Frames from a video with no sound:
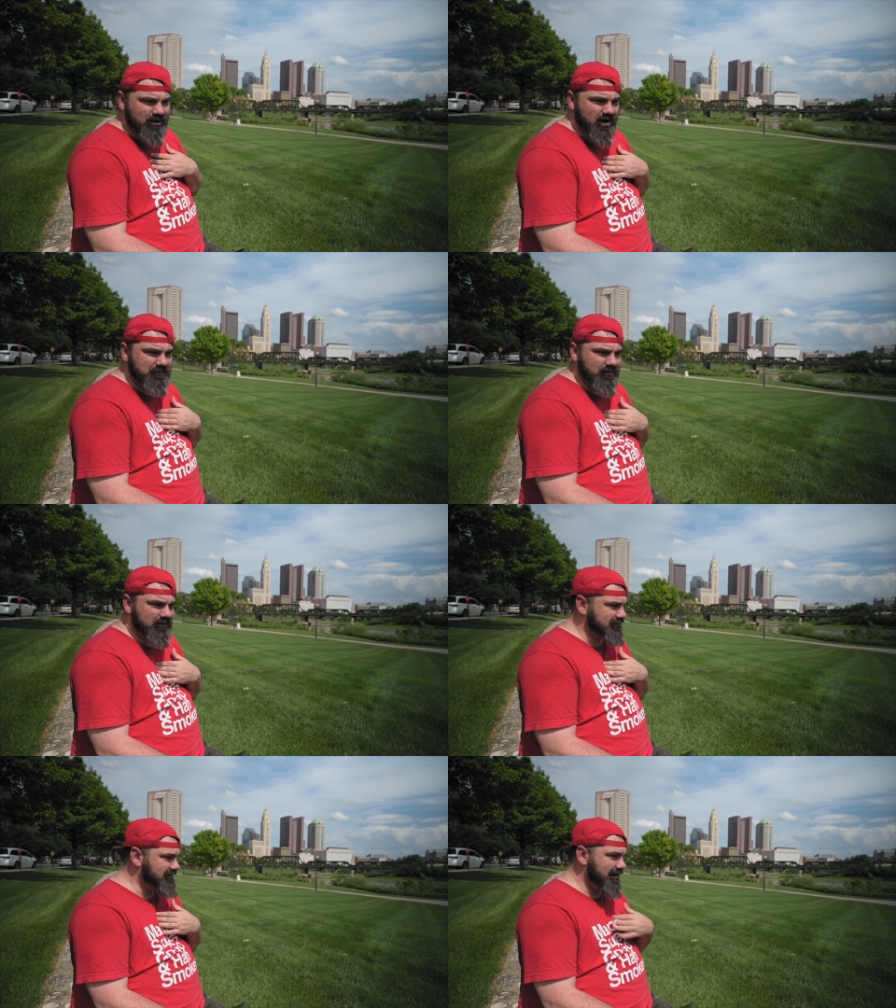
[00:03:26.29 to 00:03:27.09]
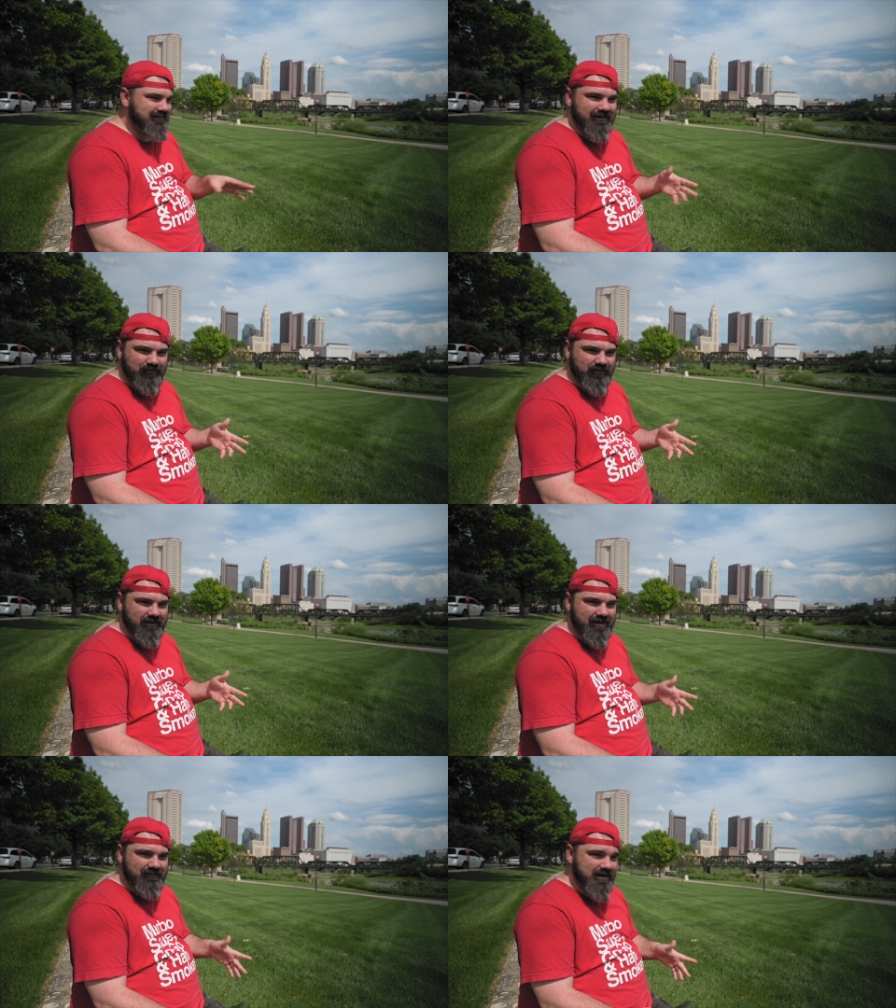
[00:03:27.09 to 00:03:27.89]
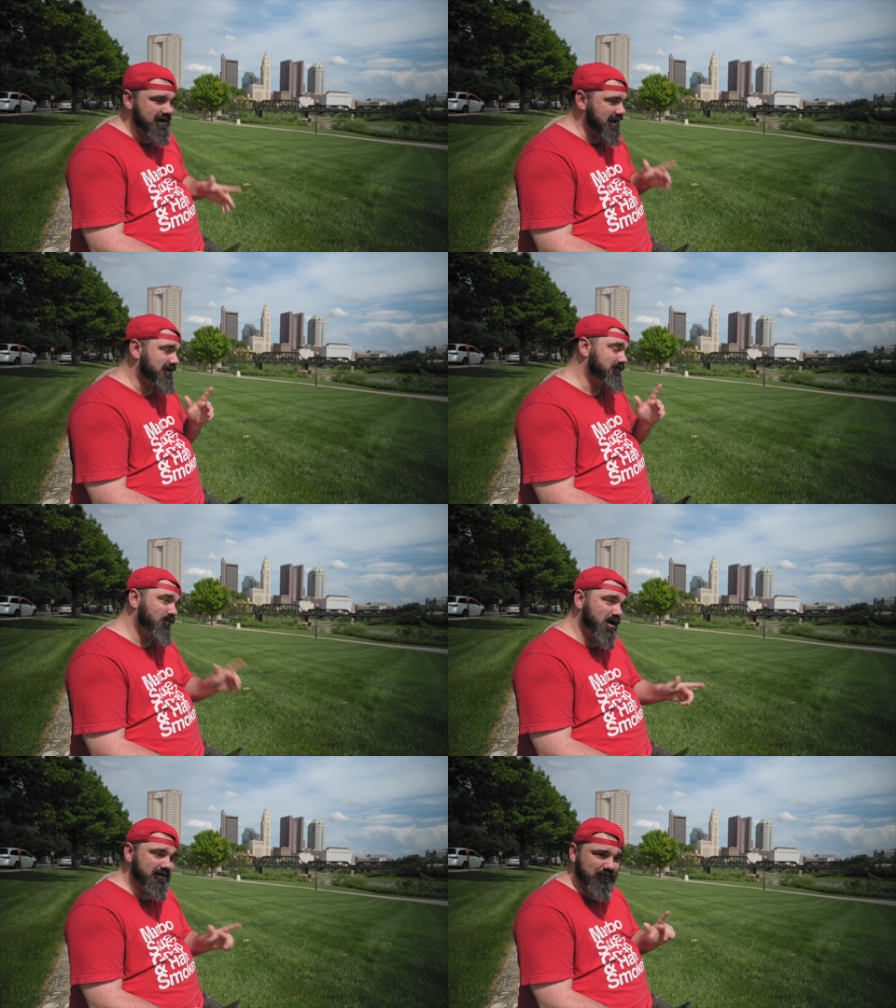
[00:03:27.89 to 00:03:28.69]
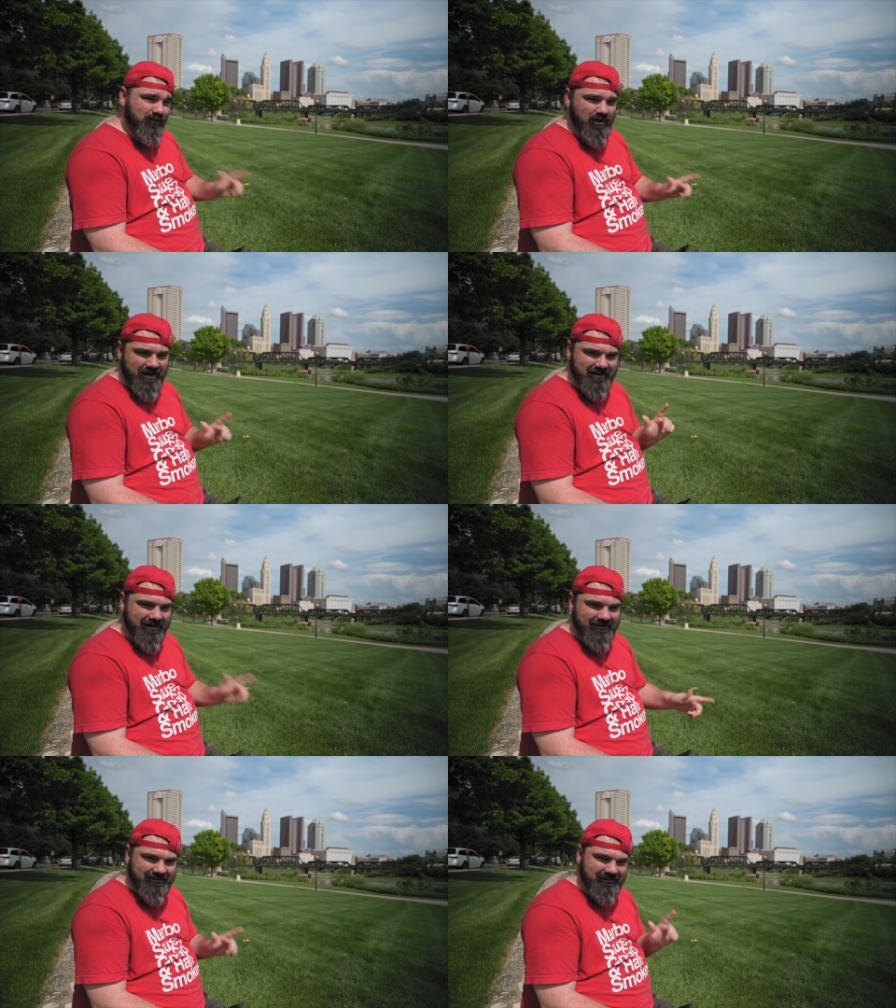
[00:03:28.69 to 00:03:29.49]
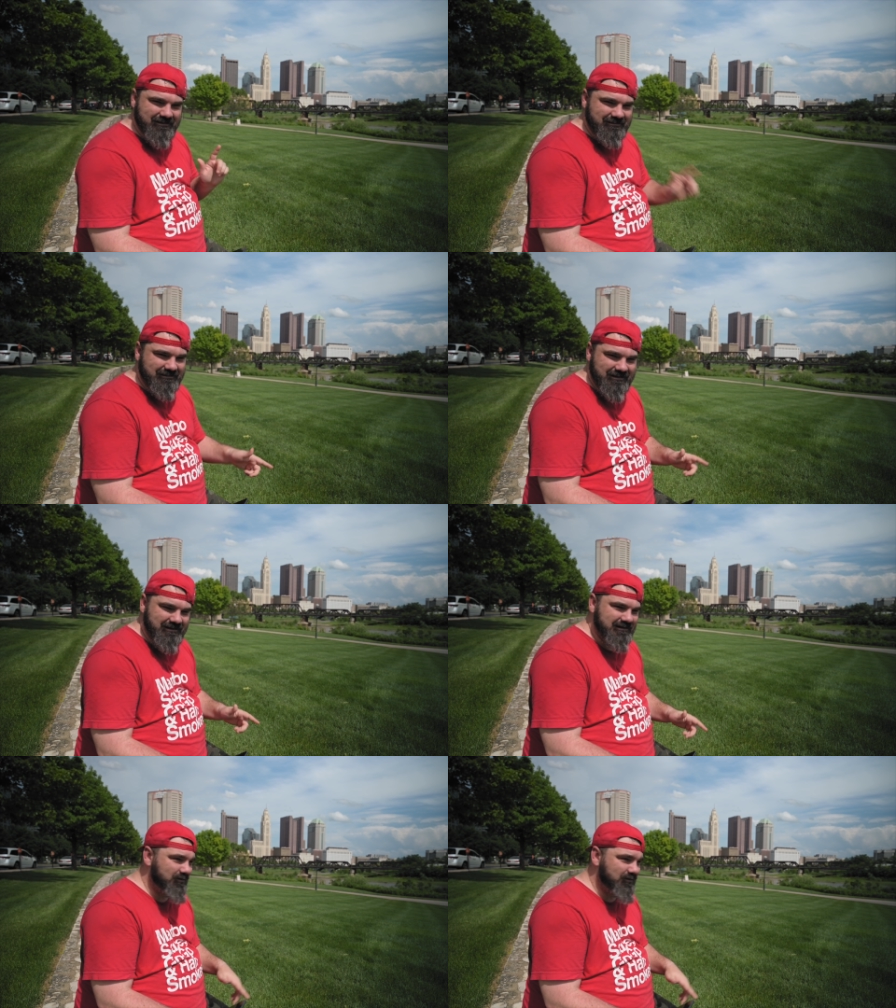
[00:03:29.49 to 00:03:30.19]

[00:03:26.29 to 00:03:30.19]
when Carpet was dancing A Friend Like Me and one-for-one dancing the scene,